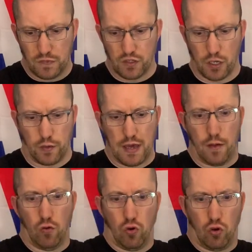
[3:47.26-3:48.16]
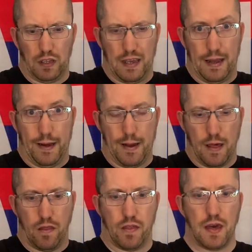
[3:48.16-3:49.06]
So yeah, all in
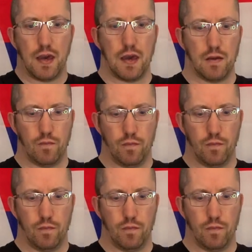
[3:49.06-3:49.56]
there.